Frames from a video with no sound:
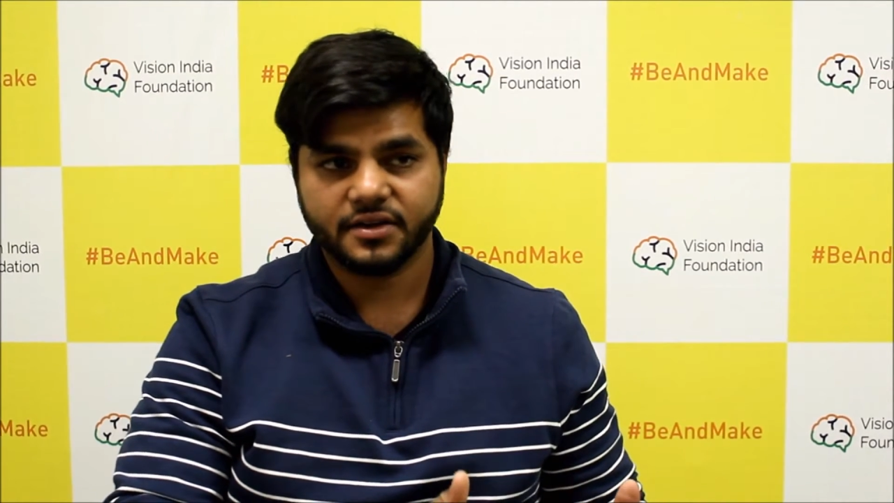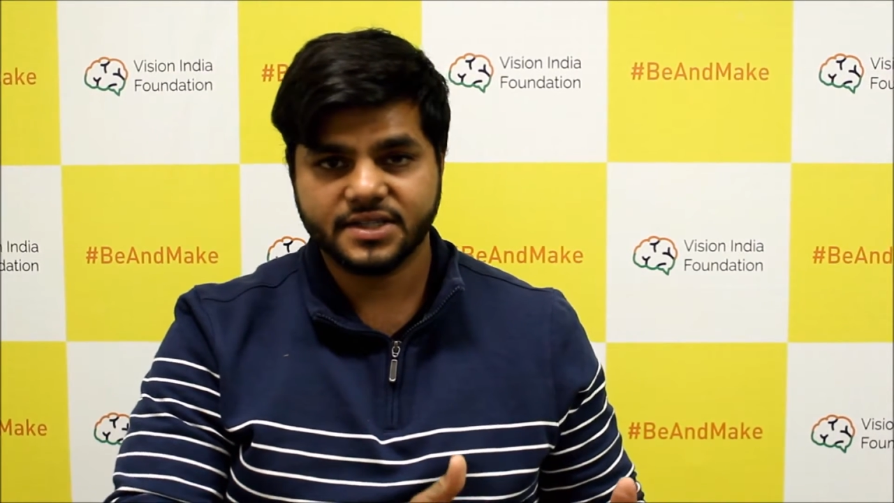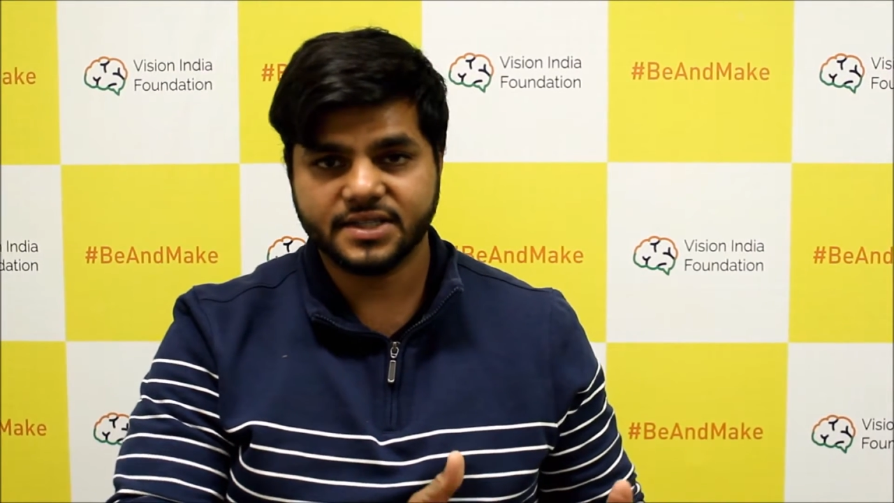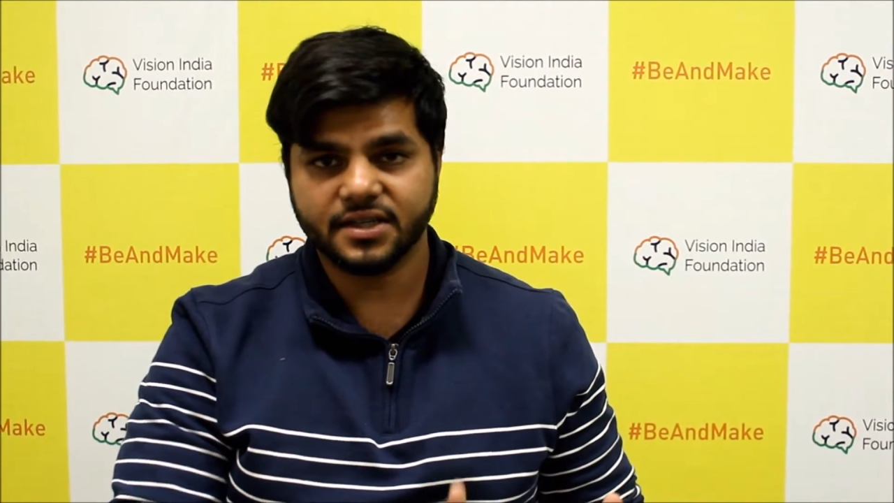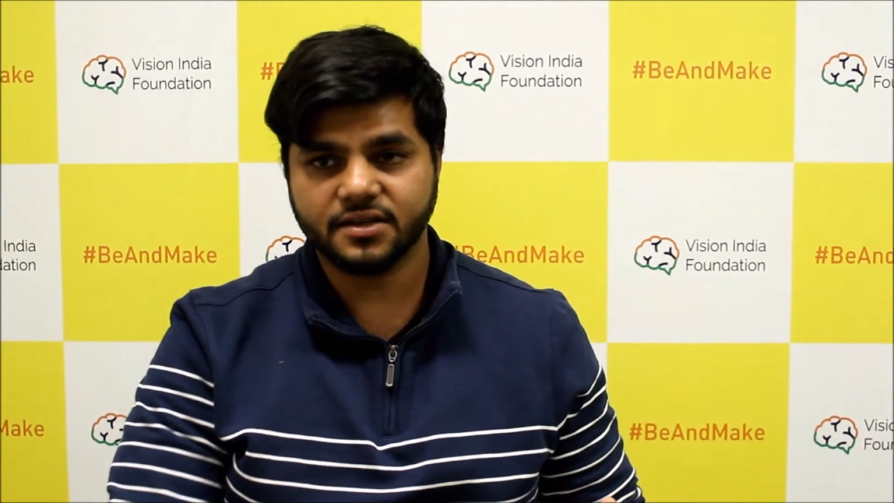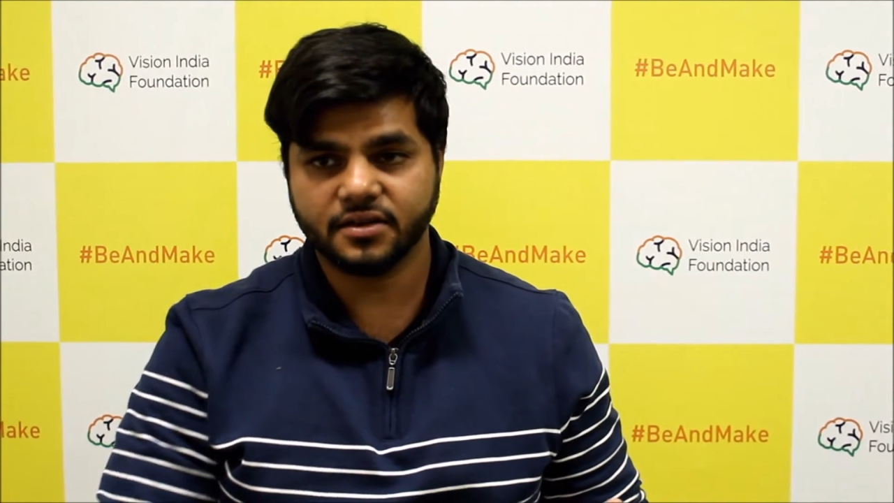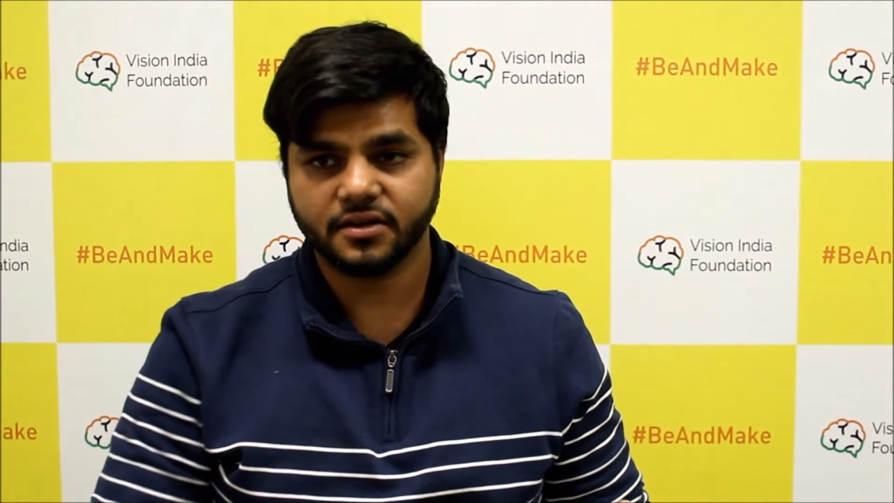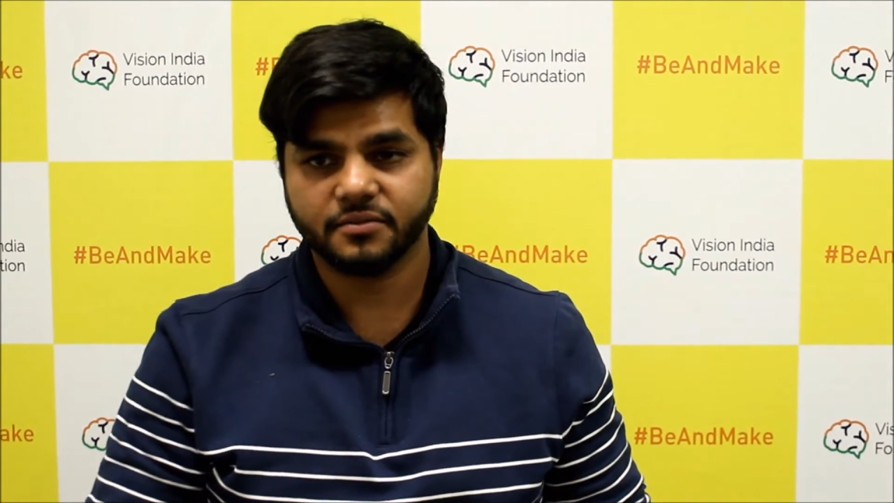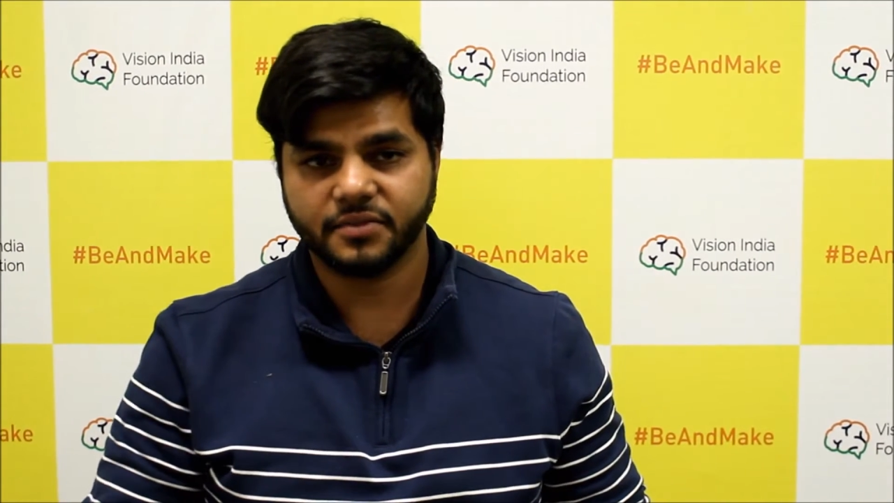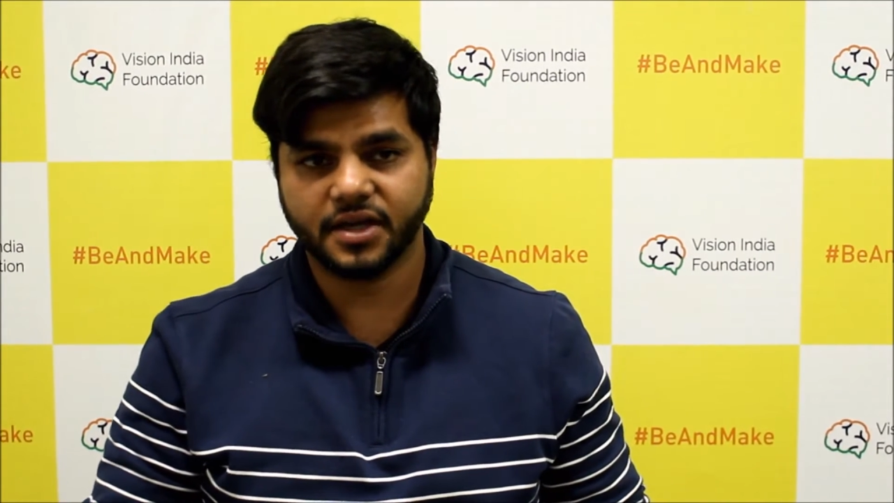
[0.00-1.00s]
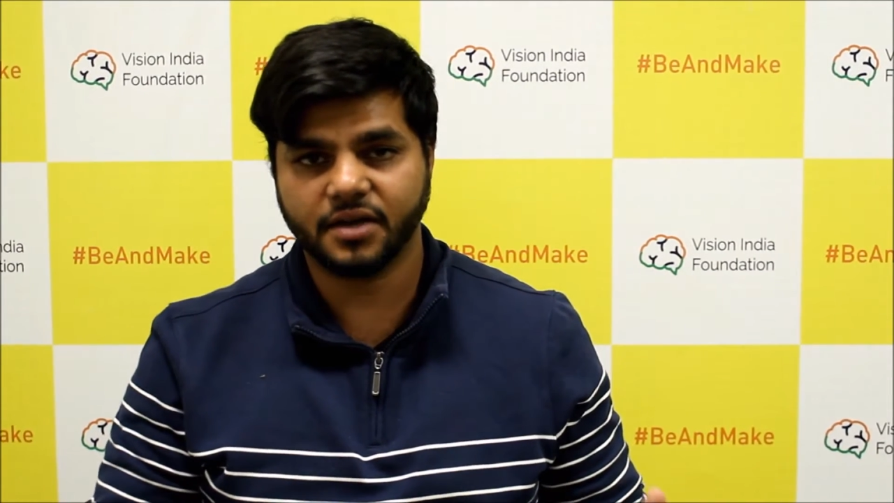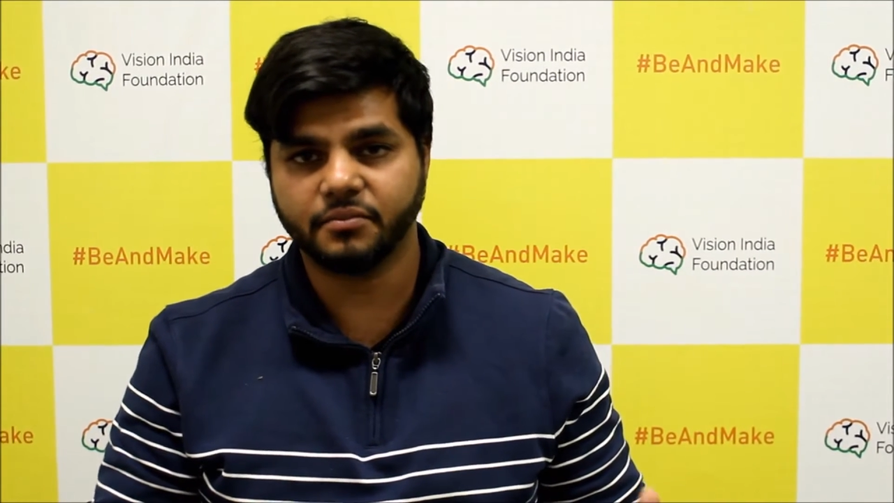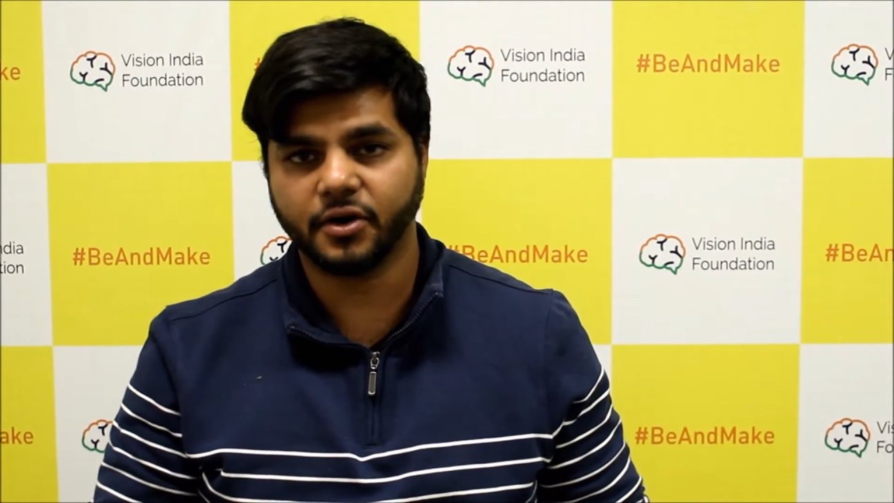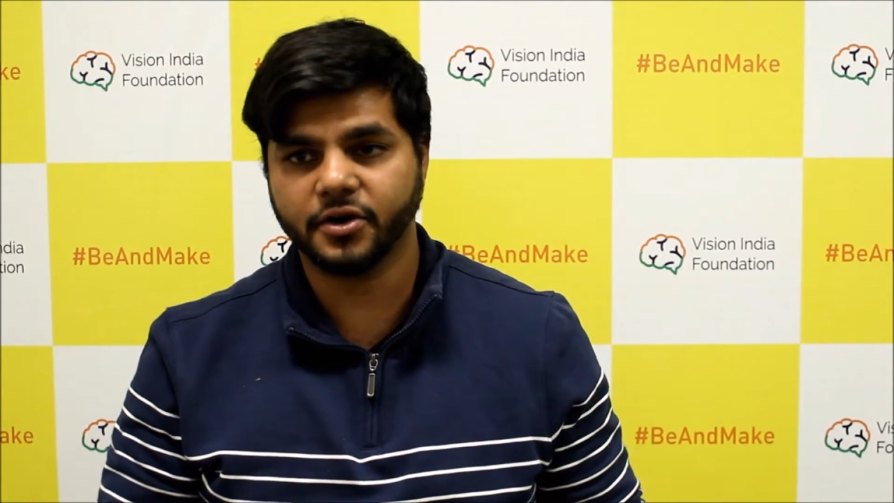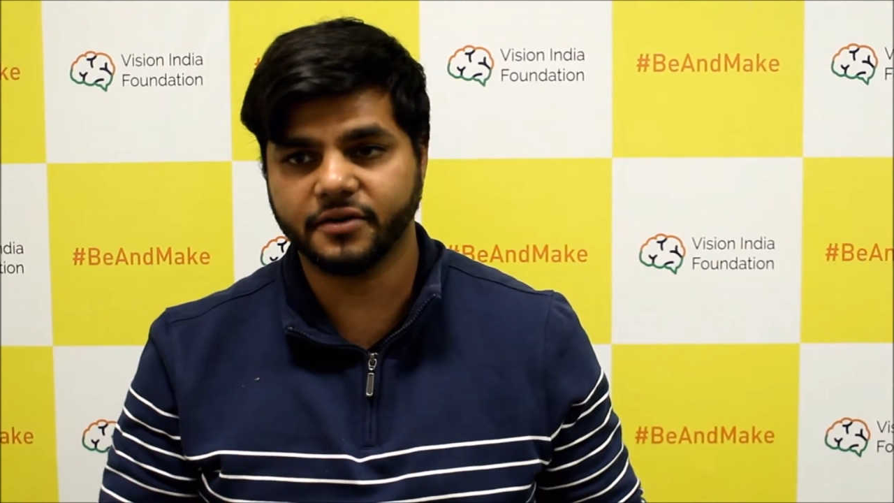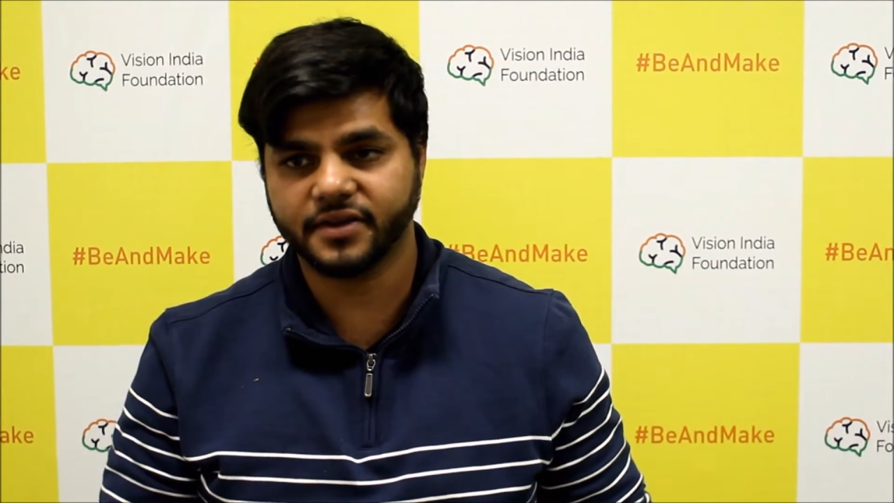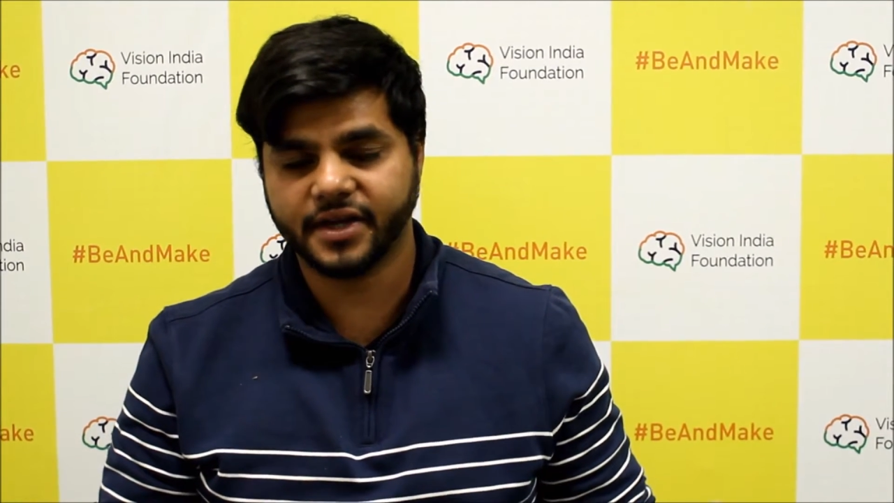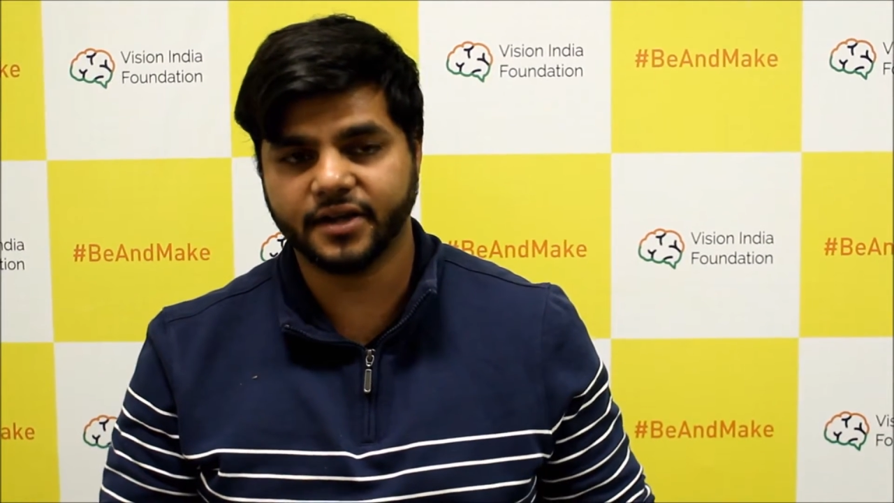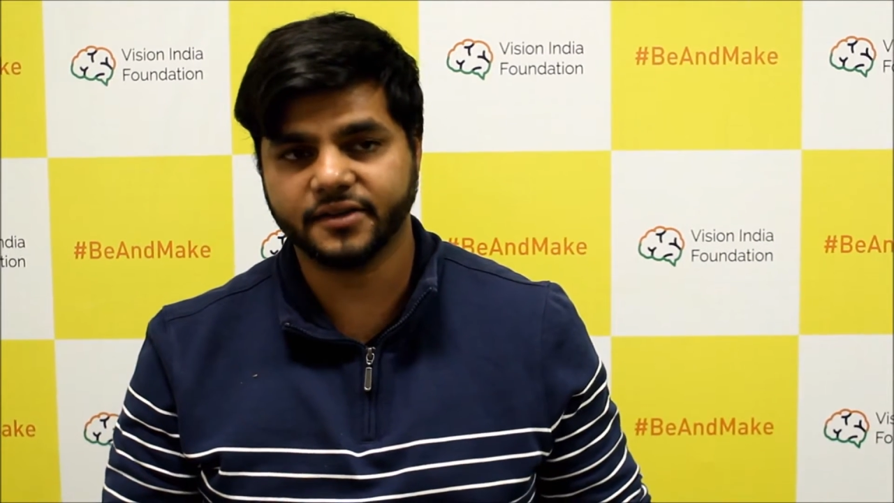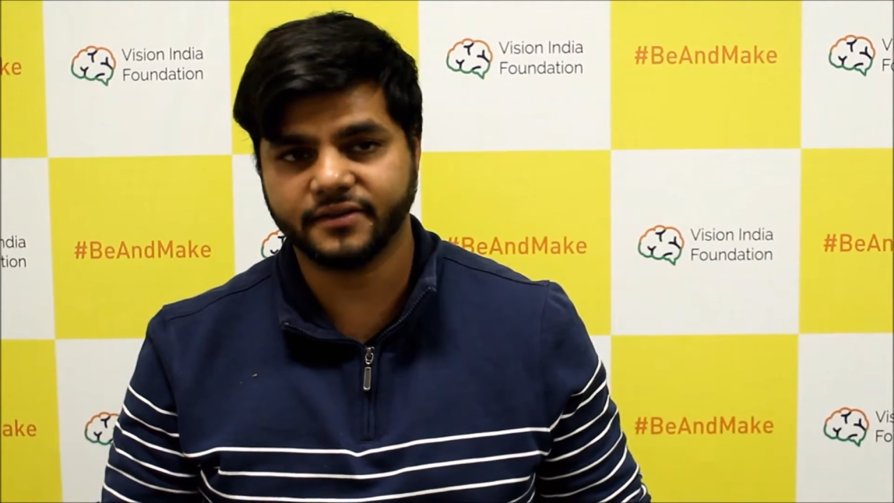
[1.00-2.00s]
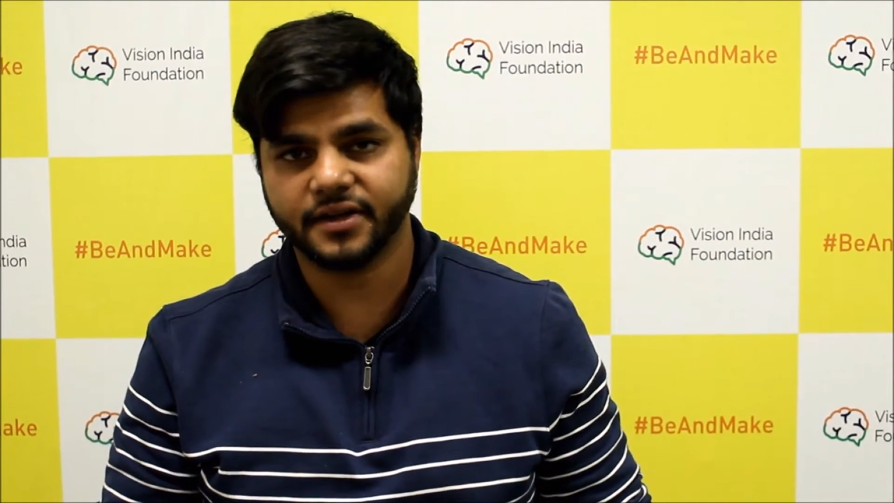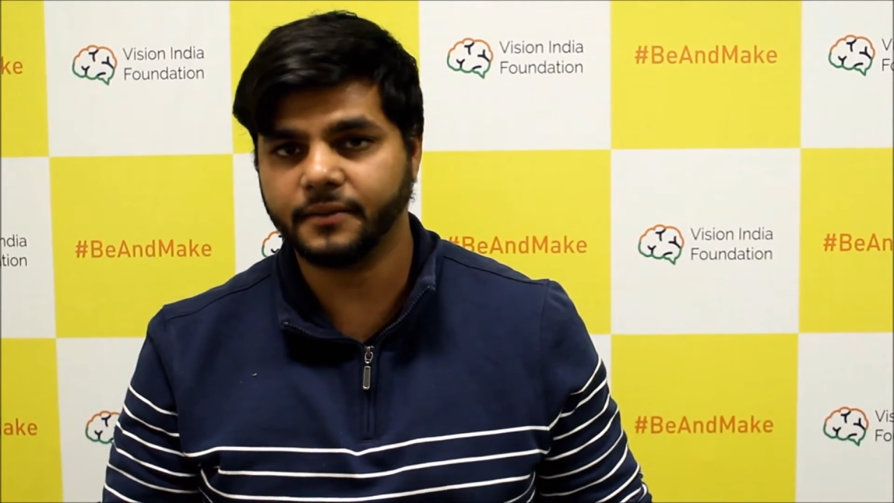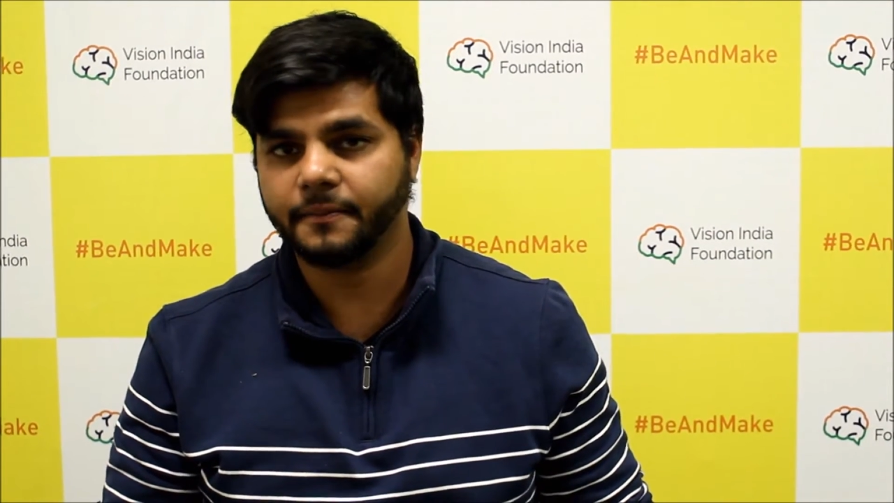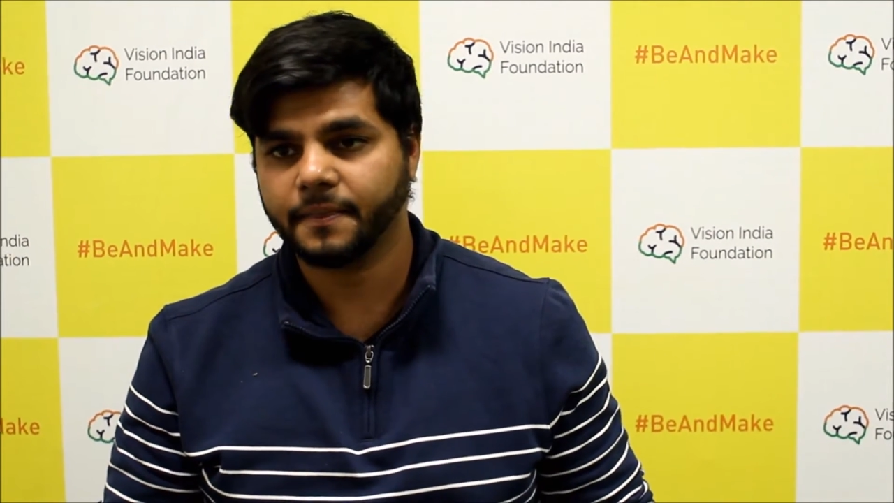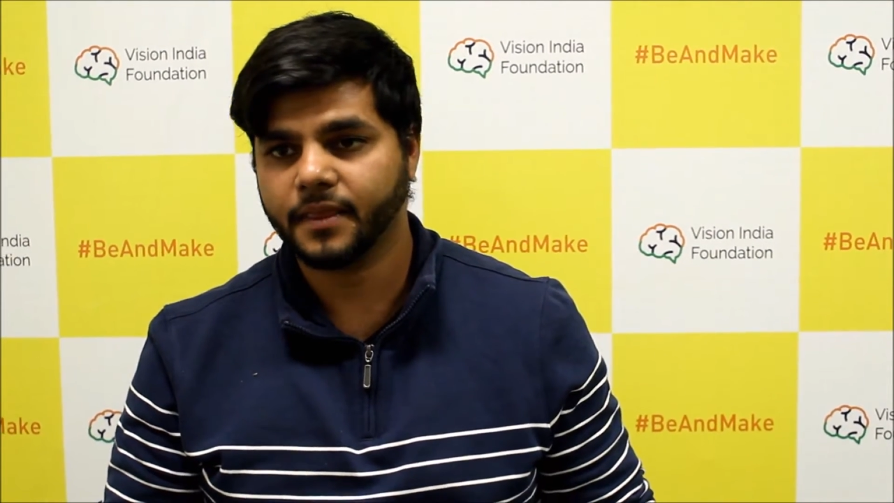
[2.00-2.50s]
Sindh became part of the Caliphate.